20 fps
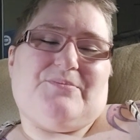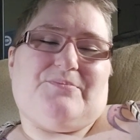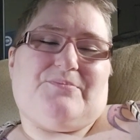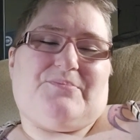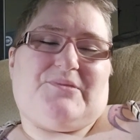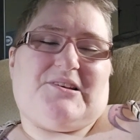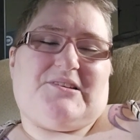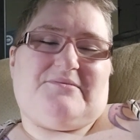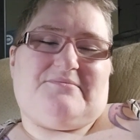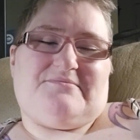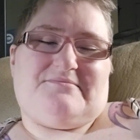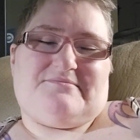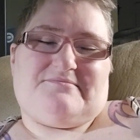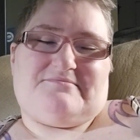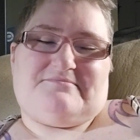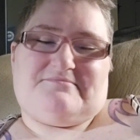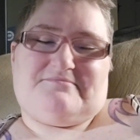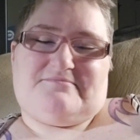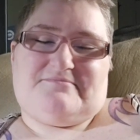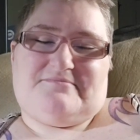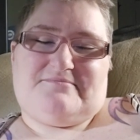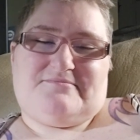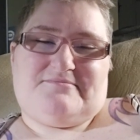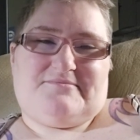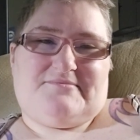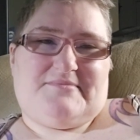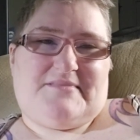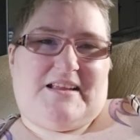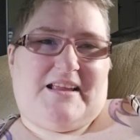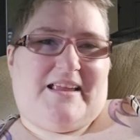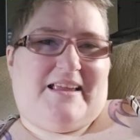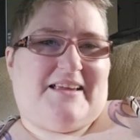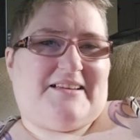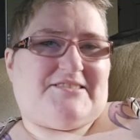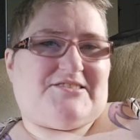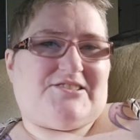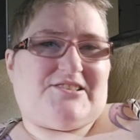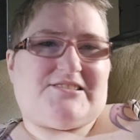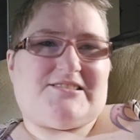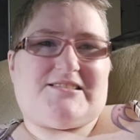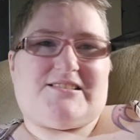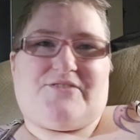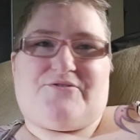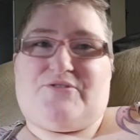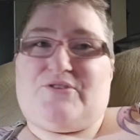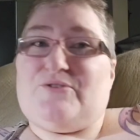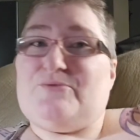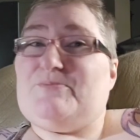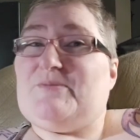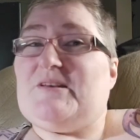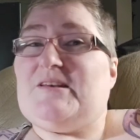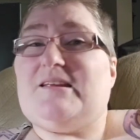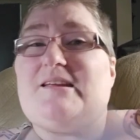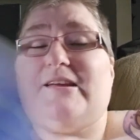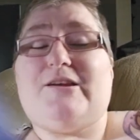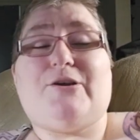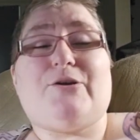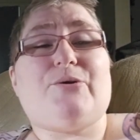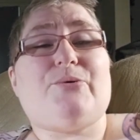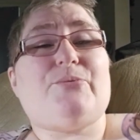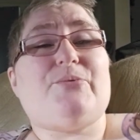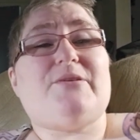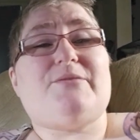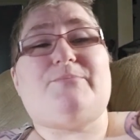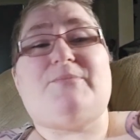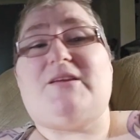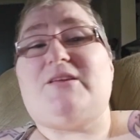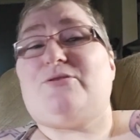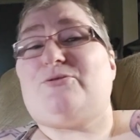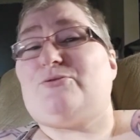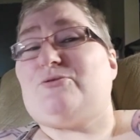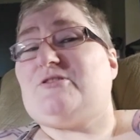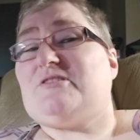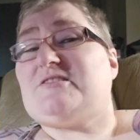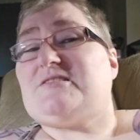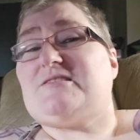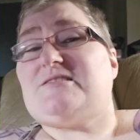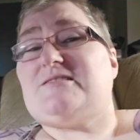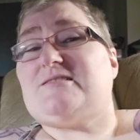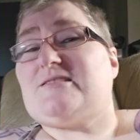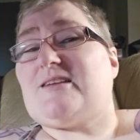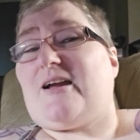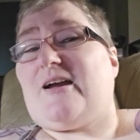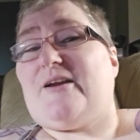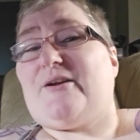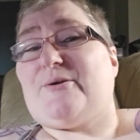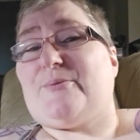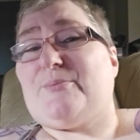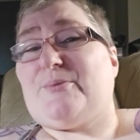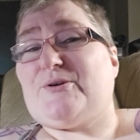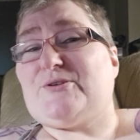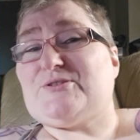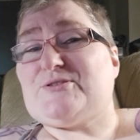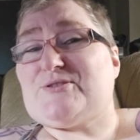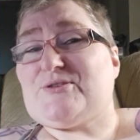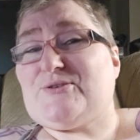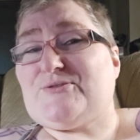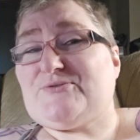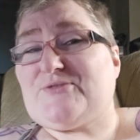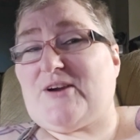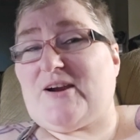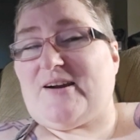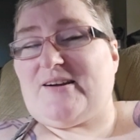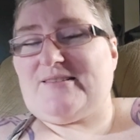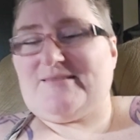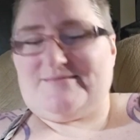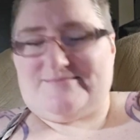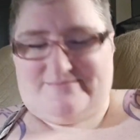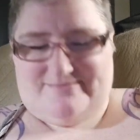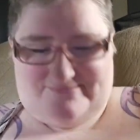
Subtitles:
But hey, just if you've been here with me through this entire book so far,